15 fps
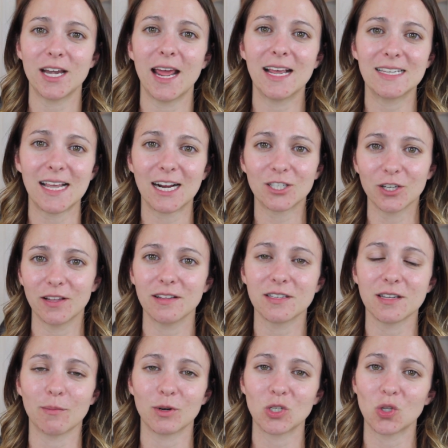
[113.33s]
Today is actually the
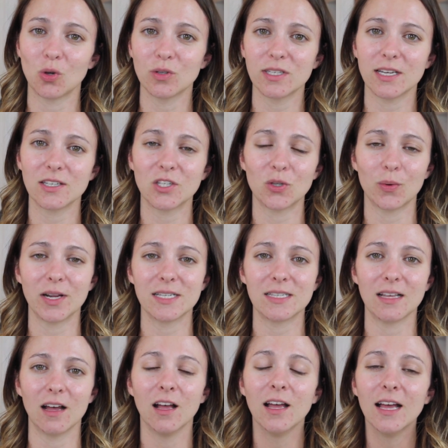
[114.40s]
summer solstice, so it
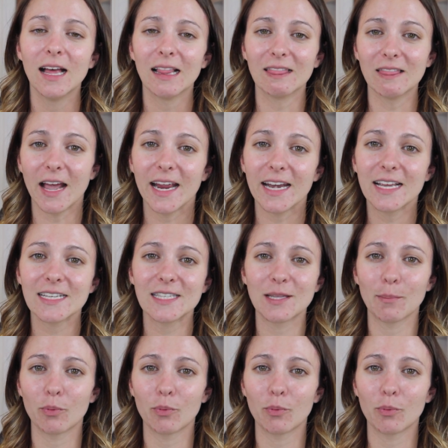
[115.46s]
is the lightest,